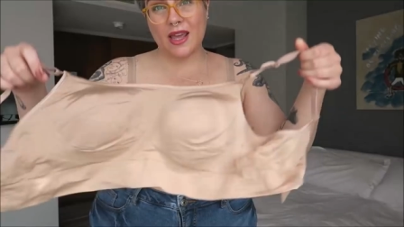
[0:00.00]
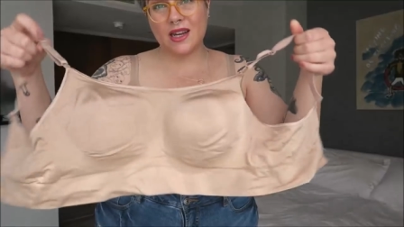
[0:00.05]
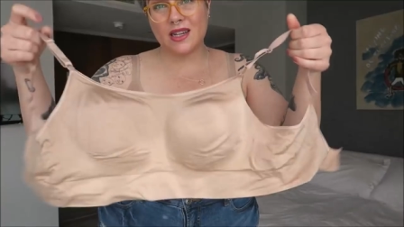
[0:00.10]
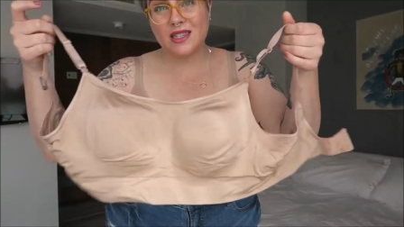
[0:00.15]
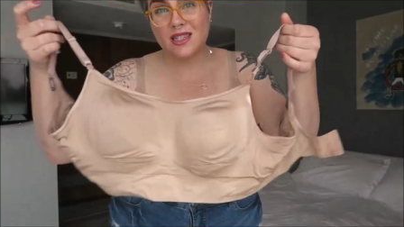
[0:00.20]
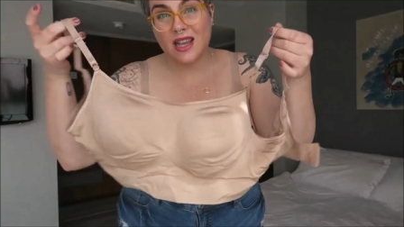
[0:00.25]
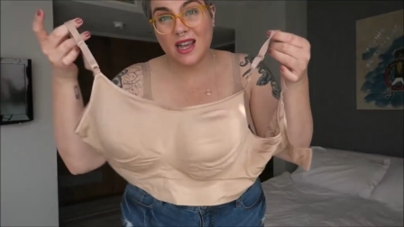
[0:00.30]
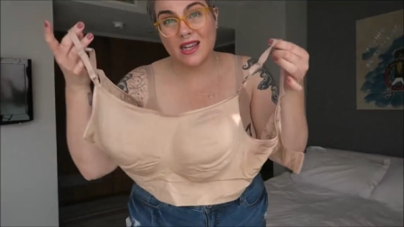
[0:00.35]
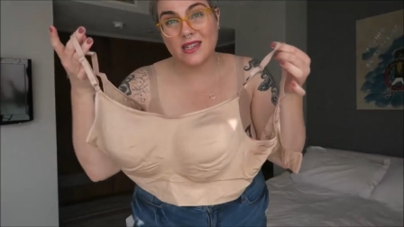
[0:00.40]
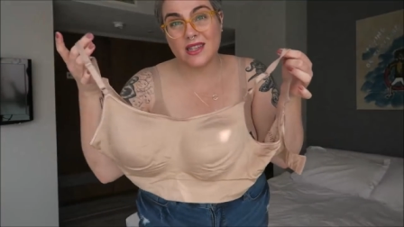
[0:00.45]
in a
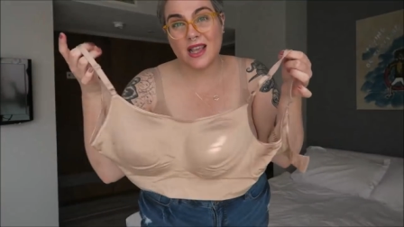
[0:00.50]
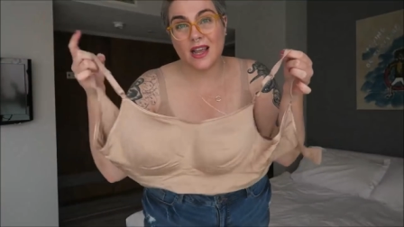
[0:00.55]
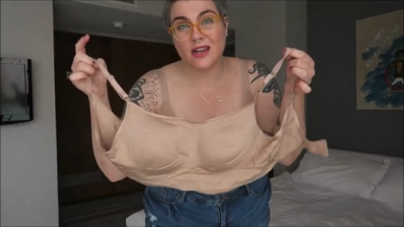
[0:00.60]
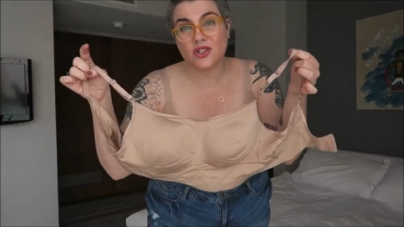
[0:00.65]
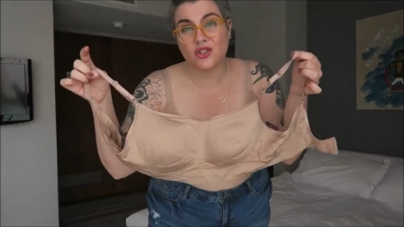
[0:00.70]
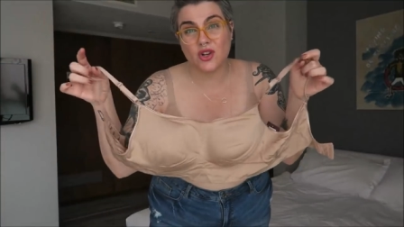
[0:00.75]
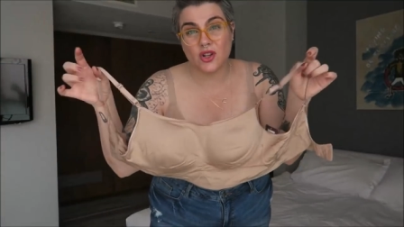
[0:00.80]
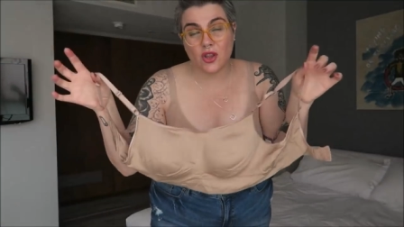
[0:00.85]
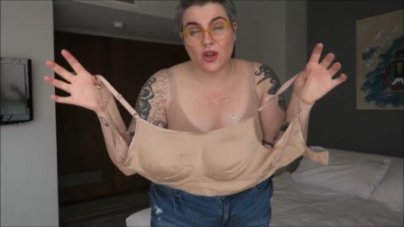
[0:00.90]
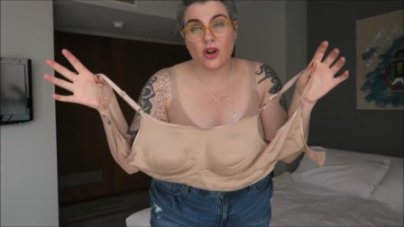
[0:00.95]
size
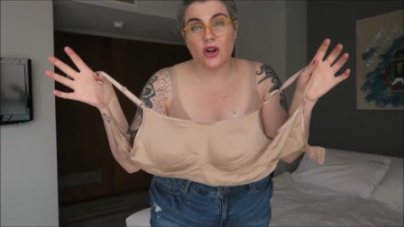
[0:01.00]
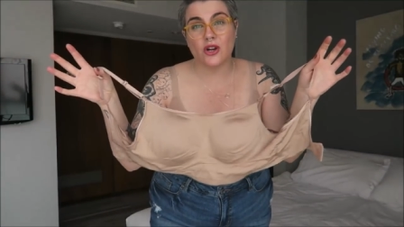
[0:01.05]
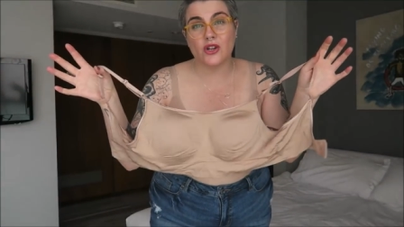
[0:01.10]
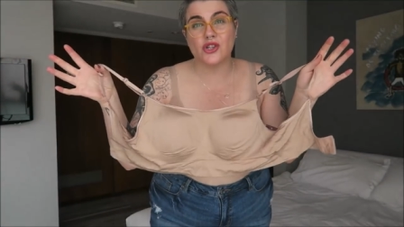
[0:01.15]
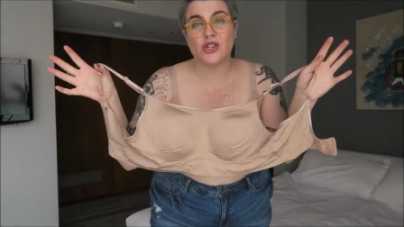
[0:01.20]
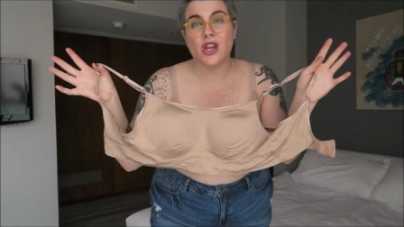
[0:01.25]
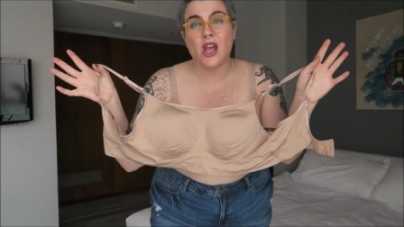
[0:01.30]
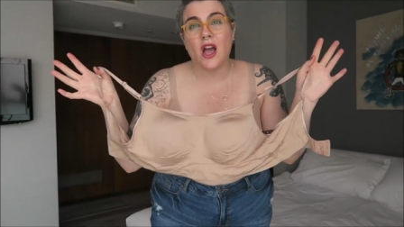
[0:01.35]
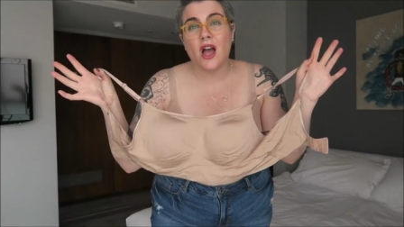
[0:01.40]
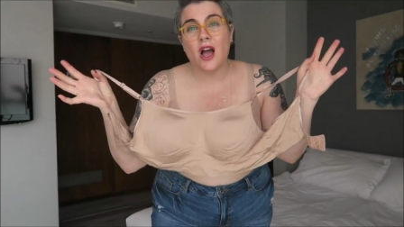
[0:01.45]
extra
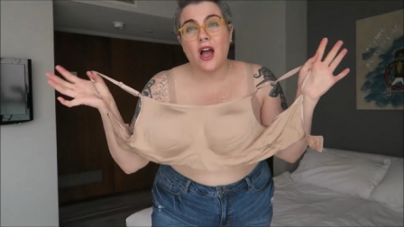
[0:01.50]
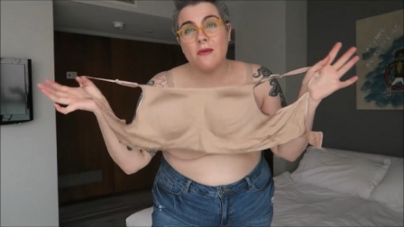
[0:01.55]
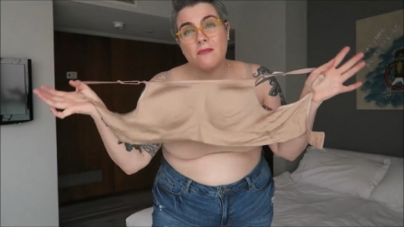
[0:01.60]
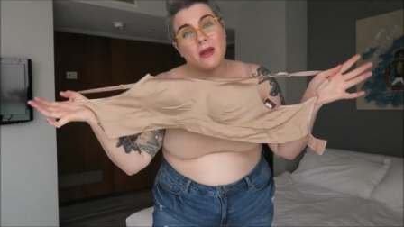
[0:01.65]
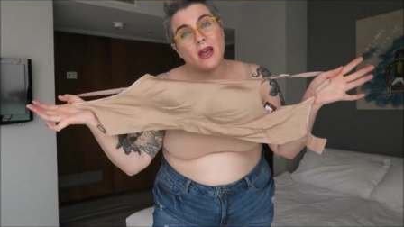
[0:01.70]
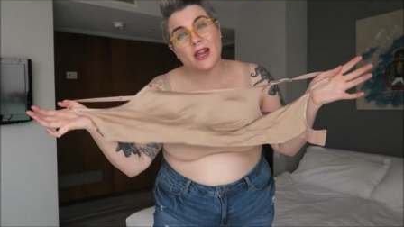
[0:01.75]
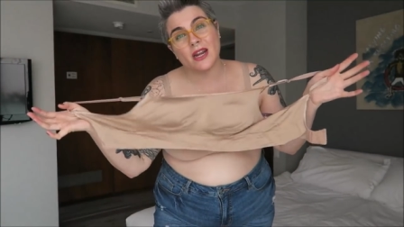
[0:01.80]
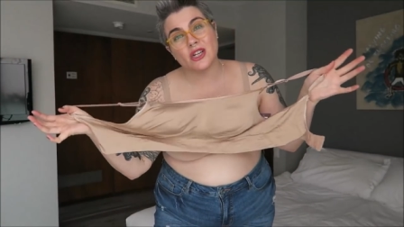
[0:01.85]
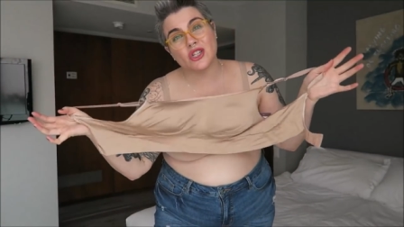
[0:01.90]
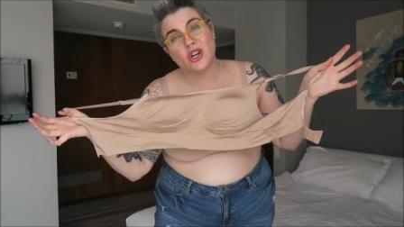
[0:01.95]
large. I'm
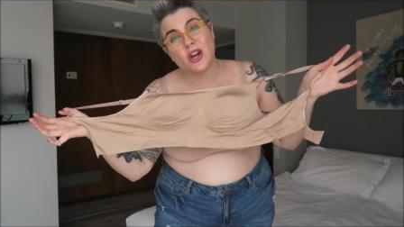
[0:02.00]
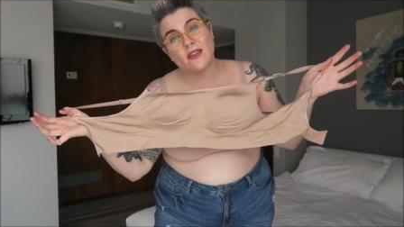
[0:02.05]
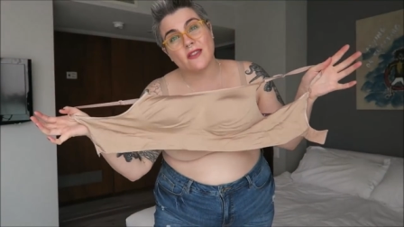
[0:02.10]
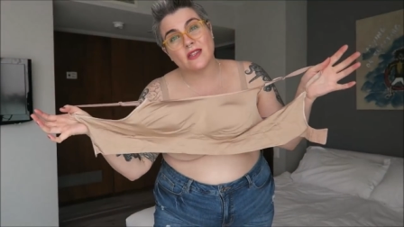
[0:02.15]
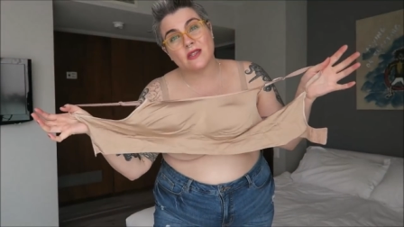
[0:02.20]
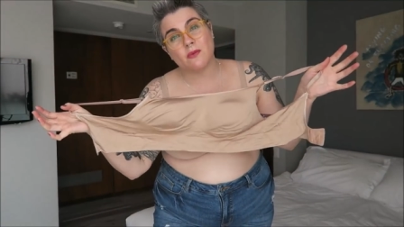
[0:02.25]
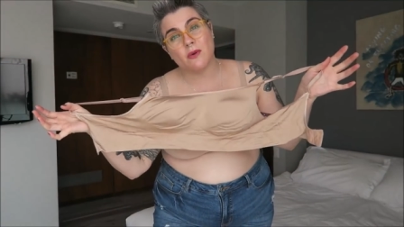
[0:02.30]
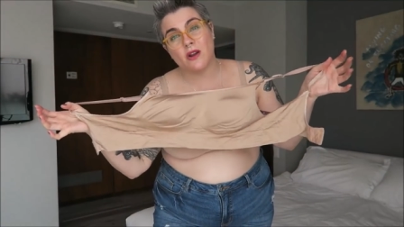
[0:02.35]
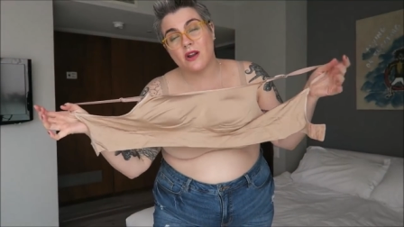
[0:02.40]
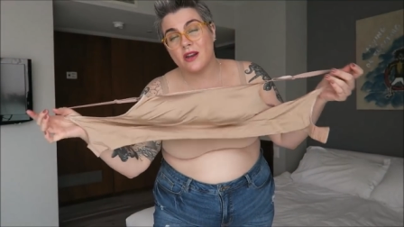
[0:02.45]
not gonna try
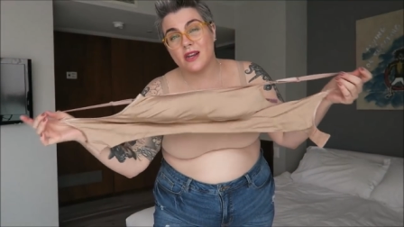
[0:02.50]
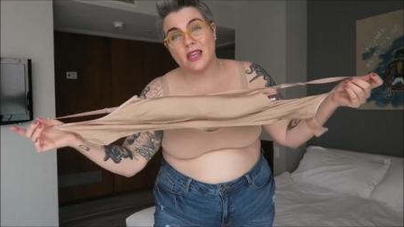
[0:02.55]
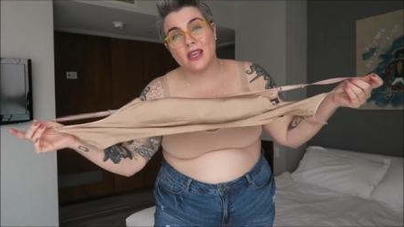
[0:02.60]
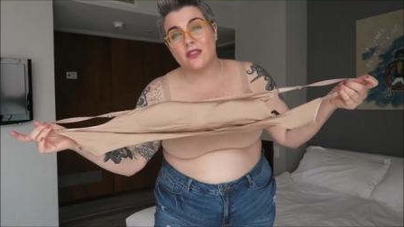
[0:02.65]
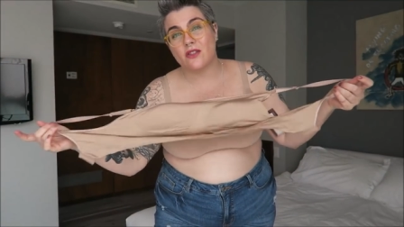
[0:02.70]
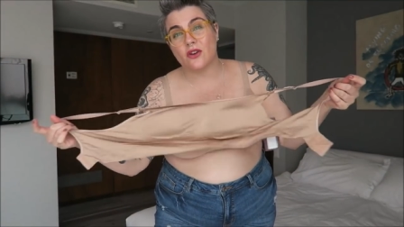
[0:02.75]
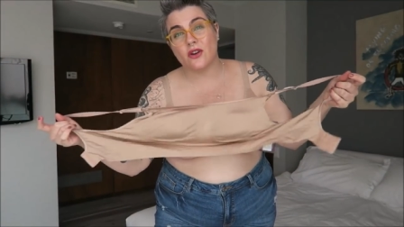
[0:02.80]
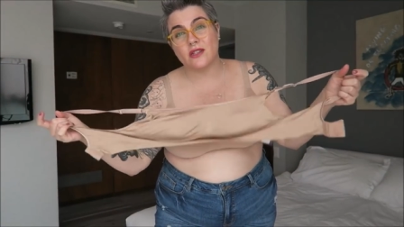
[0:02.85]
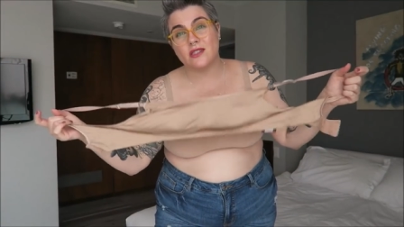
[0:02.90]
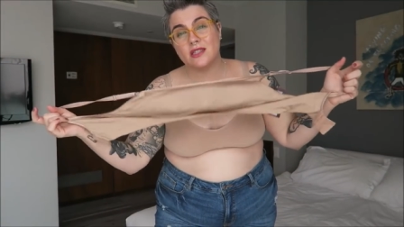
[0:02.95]
this one on either.